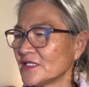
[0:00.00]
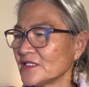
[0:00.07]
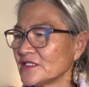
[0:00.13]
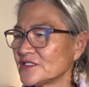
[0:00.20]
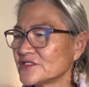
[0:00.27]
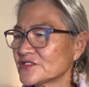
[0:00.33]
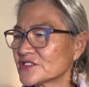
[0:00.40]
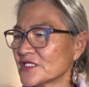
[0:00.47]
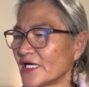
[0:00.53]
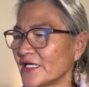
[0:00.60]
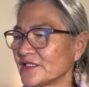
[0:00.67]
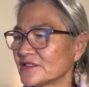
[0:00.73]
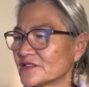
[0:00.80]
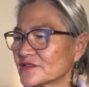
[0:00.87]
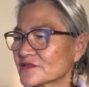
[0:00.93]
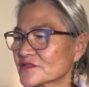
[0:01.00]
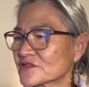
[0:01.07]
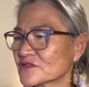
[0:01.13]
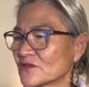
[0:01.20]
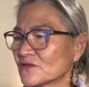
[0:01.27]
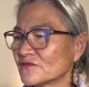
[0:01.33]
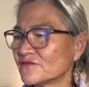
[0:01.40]
in China
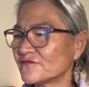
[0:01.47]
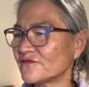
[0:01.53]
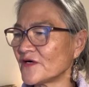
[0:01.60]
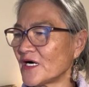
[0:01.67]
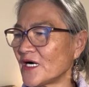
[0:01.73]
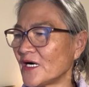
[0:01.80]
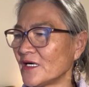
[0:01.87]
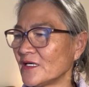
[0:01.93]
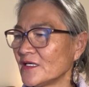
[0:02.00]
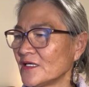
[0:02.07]
so far.